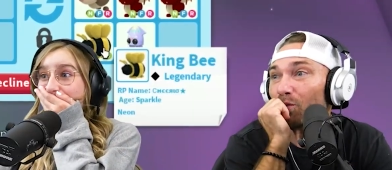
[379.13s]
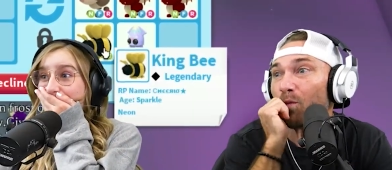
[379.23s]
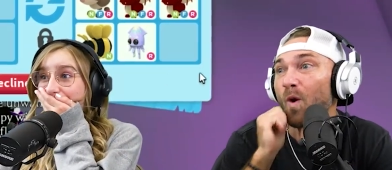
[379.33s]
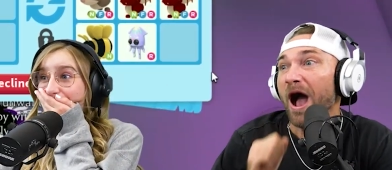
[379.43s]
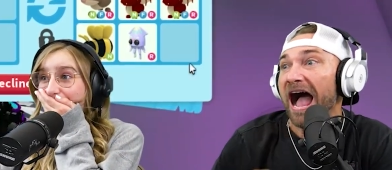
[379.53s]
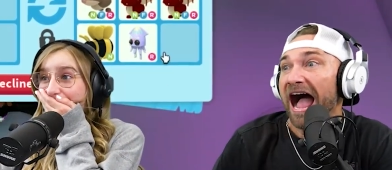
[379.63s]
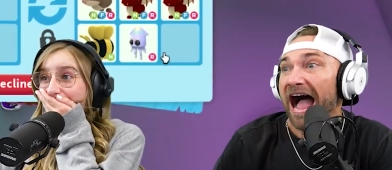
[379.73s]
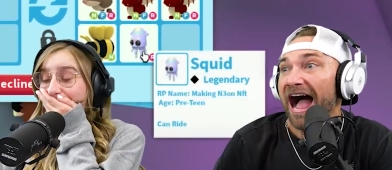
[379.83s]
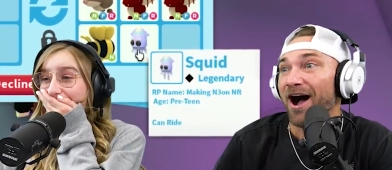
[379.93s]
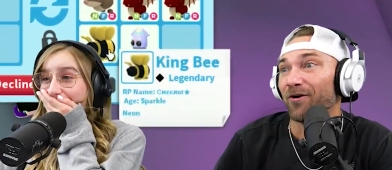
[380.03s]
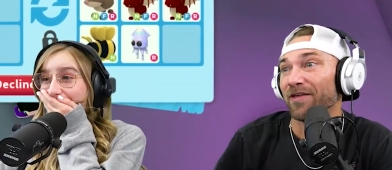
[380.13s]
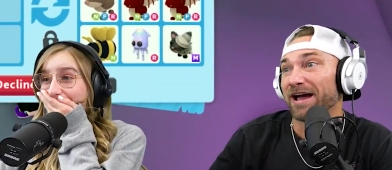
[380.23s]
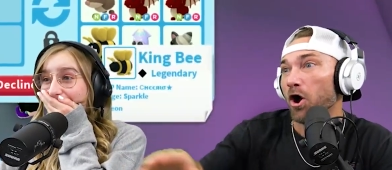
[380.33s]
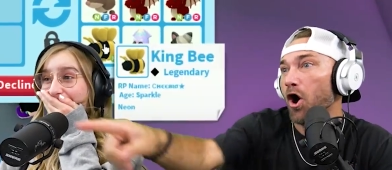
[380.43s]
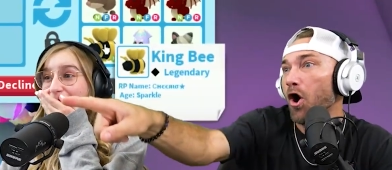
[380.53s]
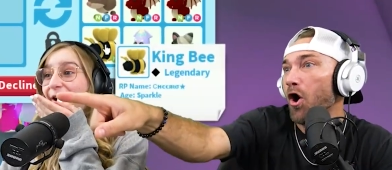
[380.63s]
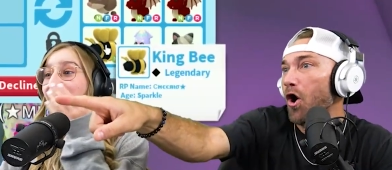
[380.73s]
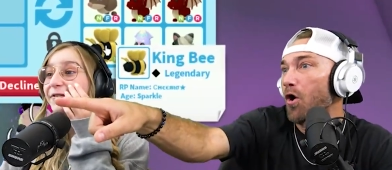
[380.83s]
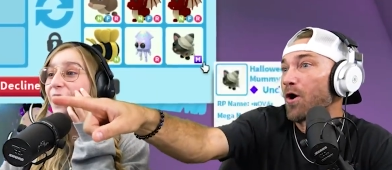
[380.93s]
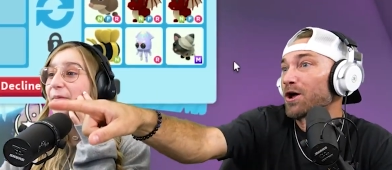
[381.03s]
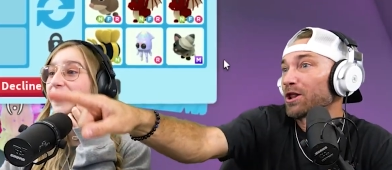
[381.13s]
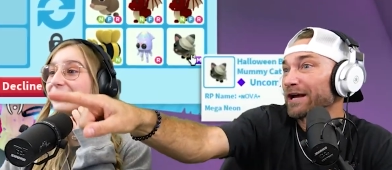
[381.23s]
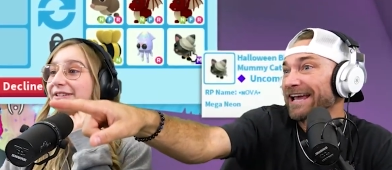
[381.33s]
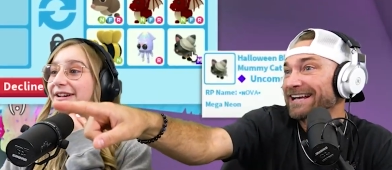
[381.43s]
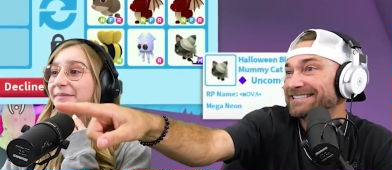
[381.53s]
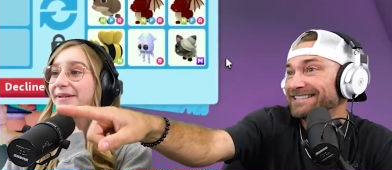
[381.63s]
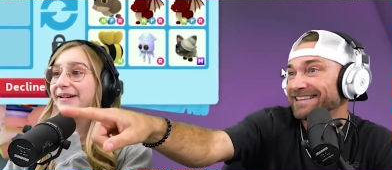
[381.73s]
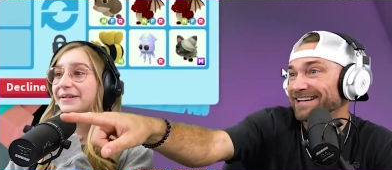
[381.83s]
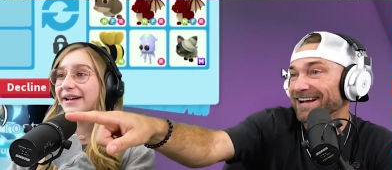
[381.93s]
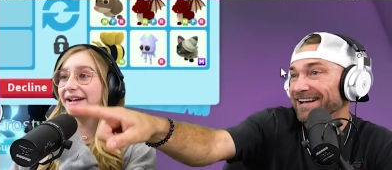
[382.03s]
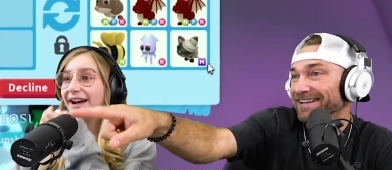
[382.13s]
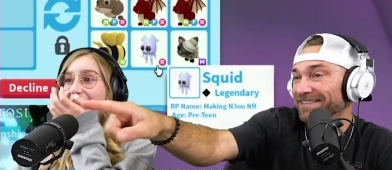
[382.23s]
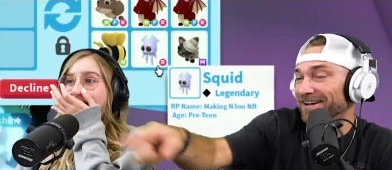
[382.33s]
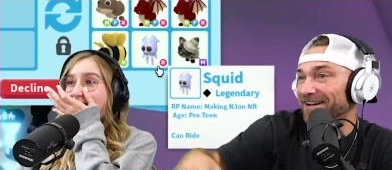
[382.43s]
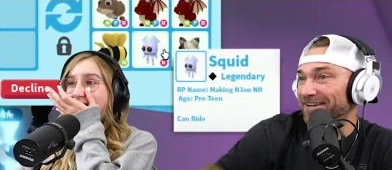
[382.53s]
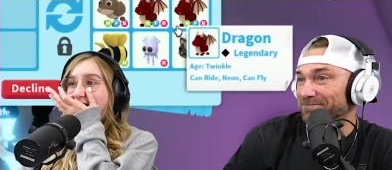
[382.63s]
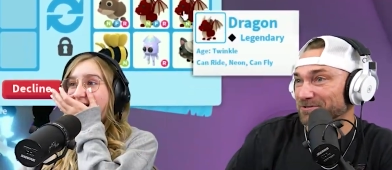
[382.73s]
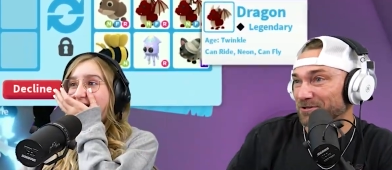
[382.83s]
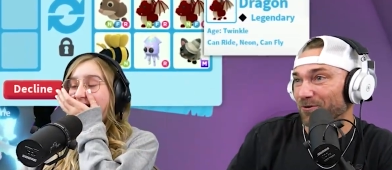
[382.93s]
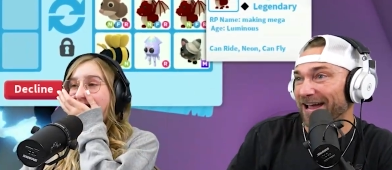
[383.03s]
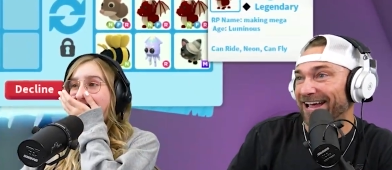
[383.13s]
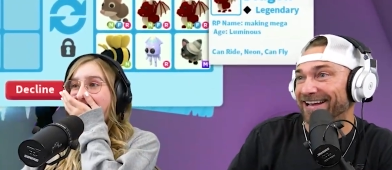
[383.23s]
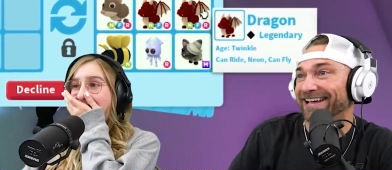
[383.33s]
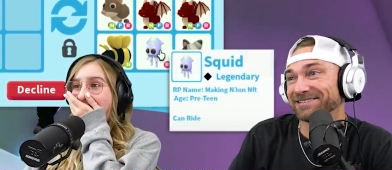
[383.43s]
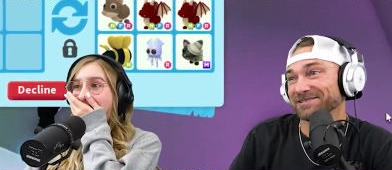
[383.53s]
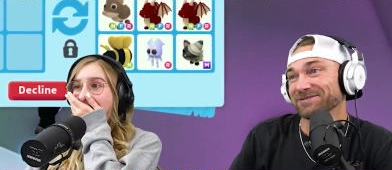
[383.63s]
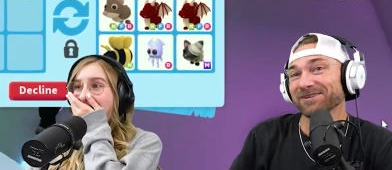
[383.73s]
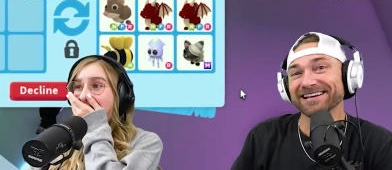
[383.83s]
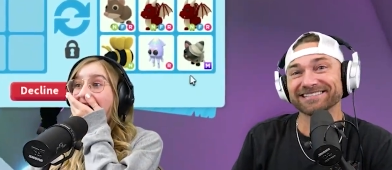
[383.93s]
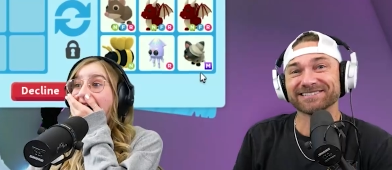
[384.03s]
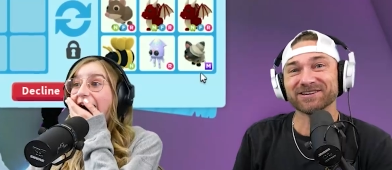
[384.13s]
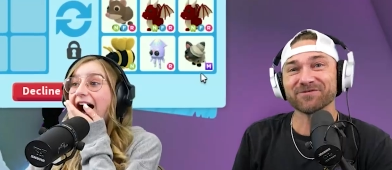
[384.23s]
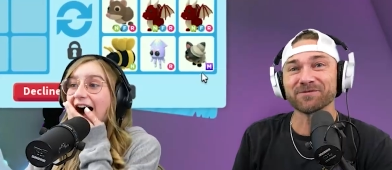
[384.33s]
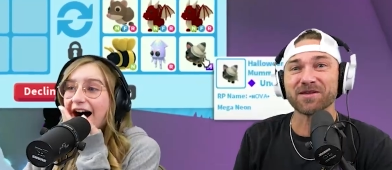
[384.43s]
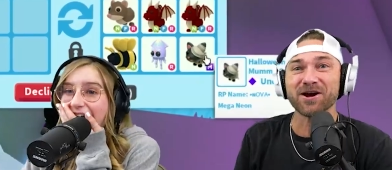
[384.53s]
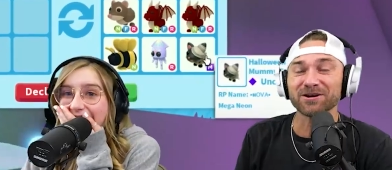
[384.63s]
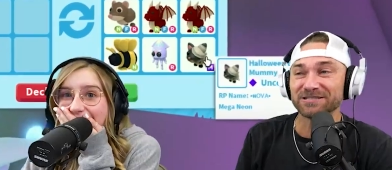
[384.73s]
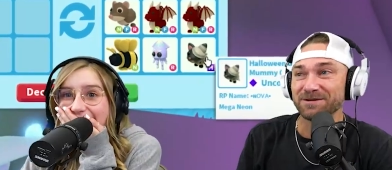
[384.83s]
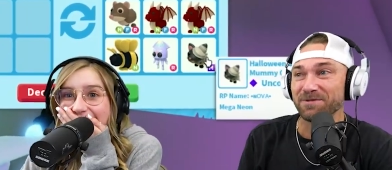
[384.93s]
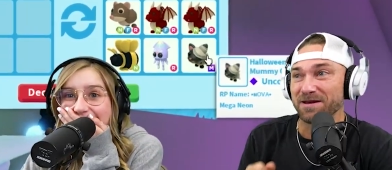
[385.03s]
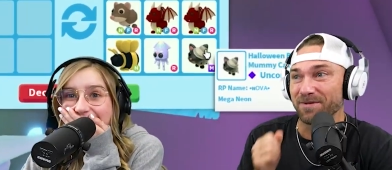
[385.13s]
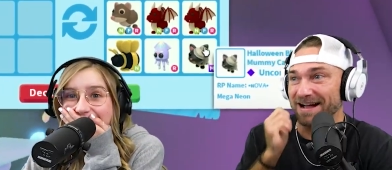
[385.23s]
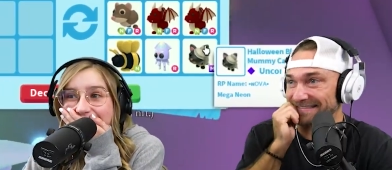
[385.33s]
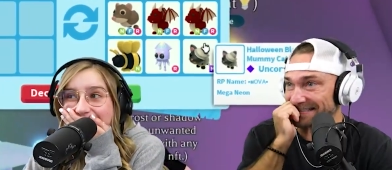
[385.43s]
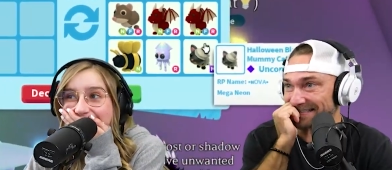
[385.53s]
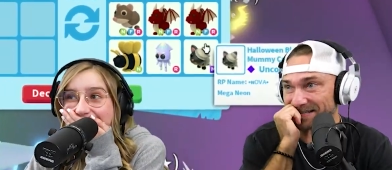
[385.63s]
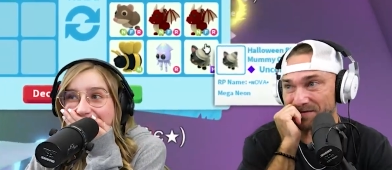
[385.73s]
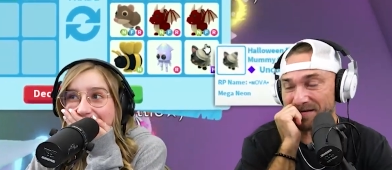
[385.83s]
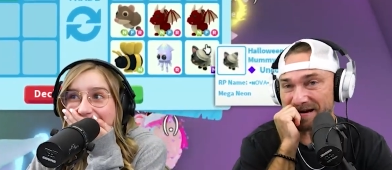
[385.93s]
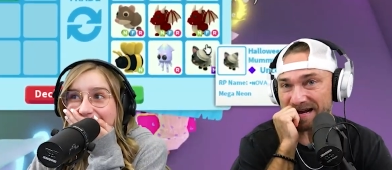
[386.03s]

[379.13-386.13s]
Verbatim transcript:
Speaker 1: wow, that, look at the squid. The squid too from the RGB boxes. Oh my